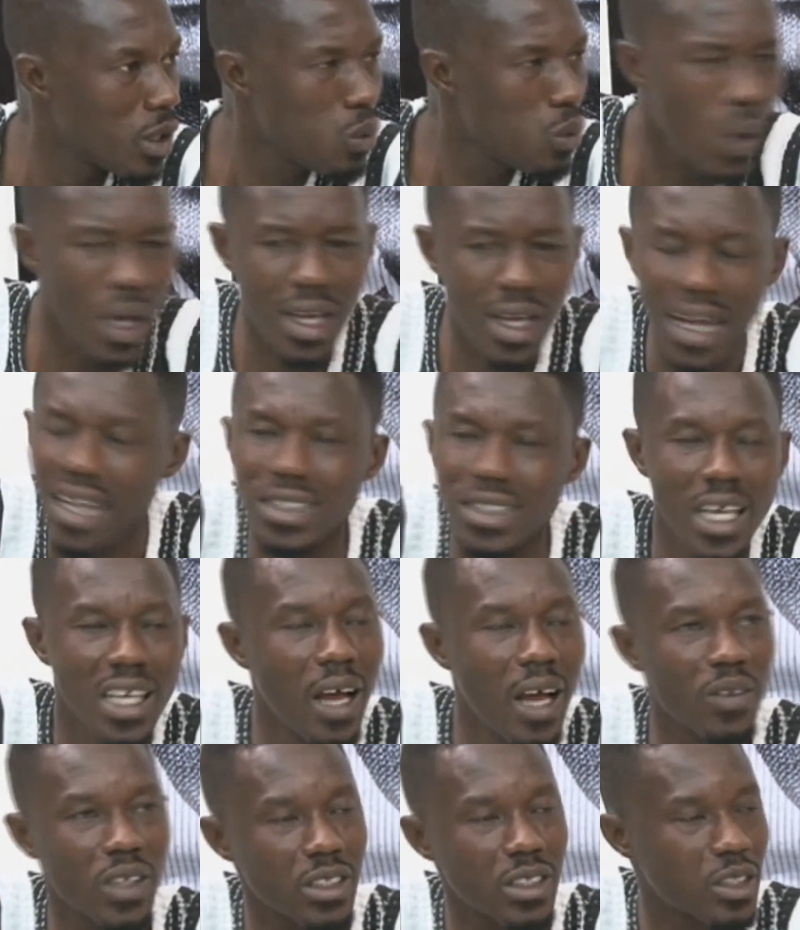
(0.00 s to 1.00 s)
We can't
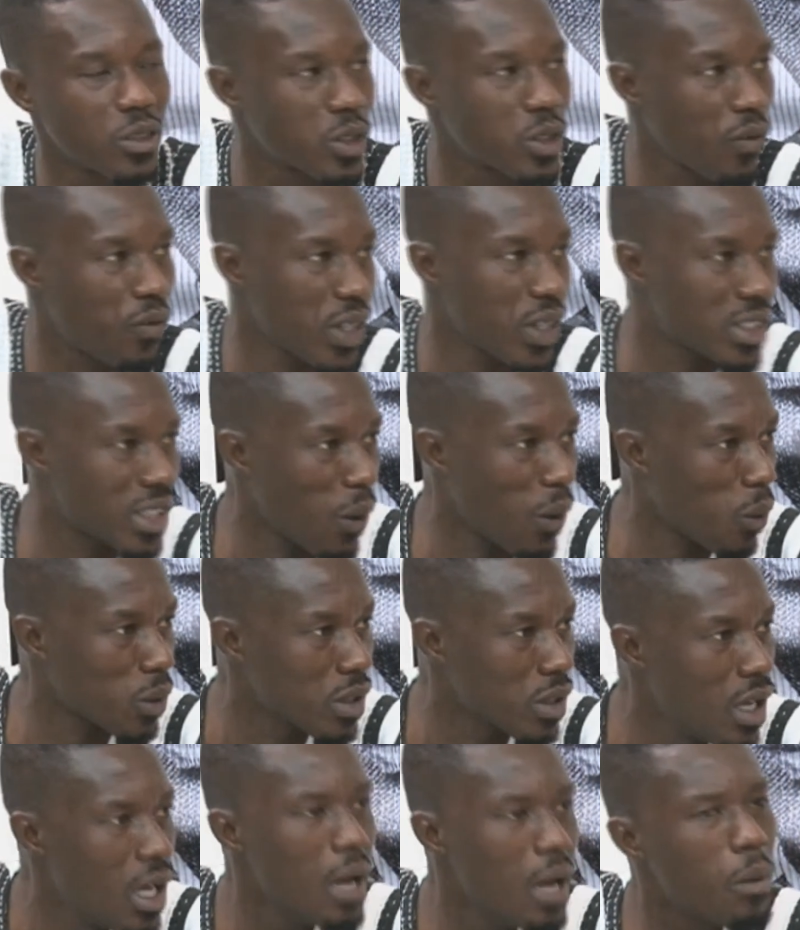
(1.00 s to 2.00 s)
allow this thing to fester on.
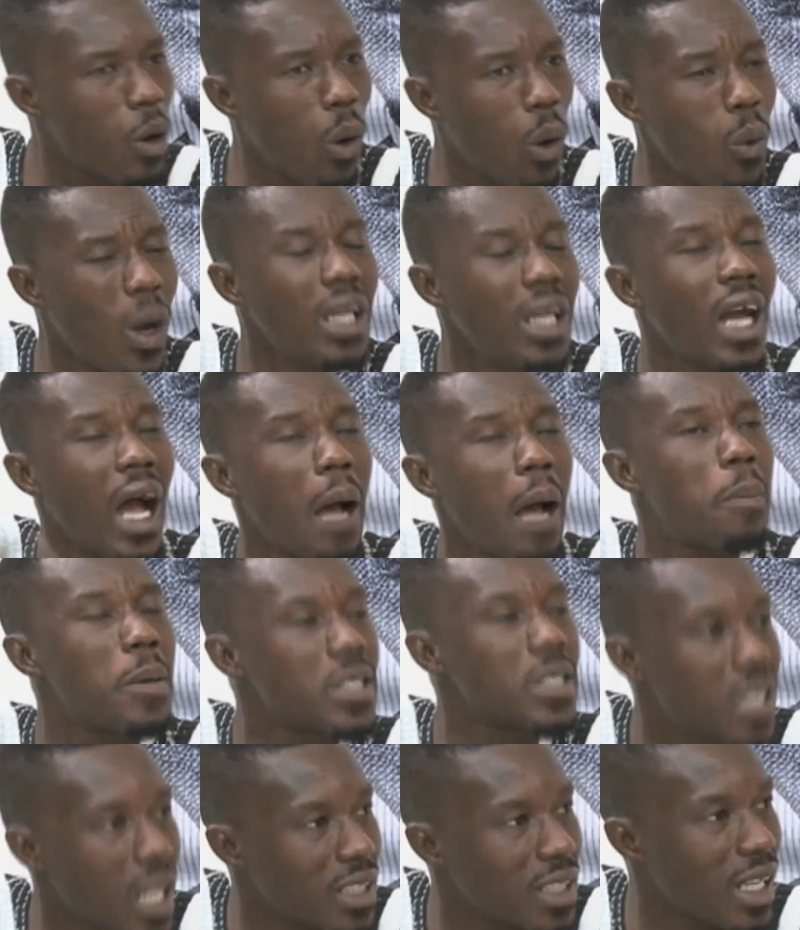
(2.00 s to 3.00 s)
Because when it
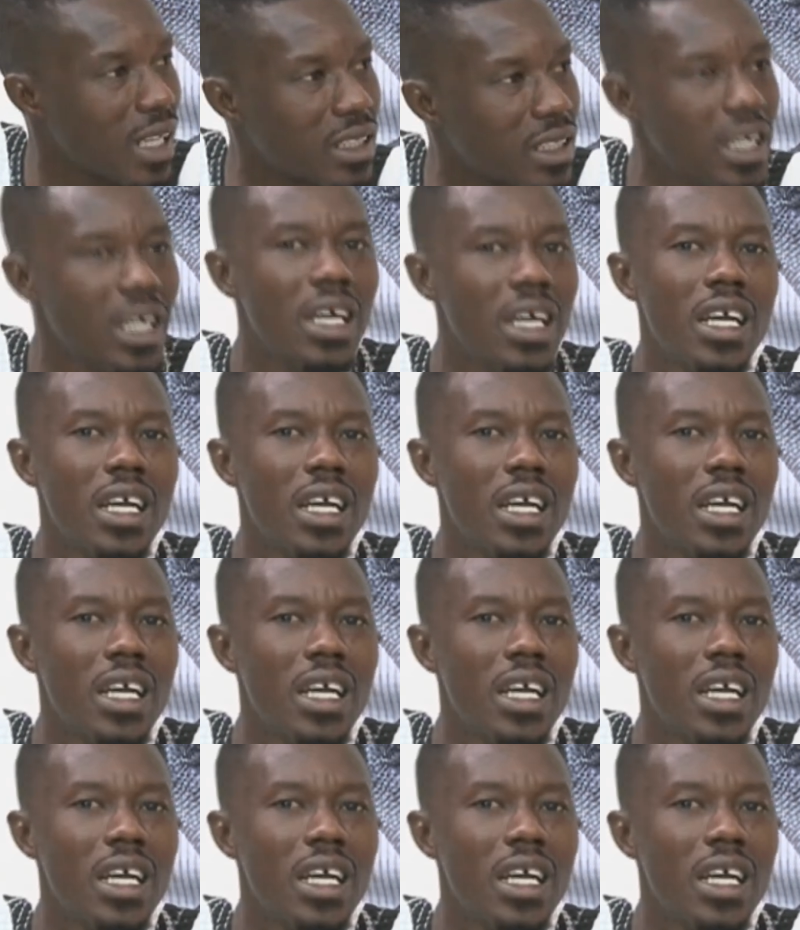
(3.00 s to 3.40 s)
happens like that,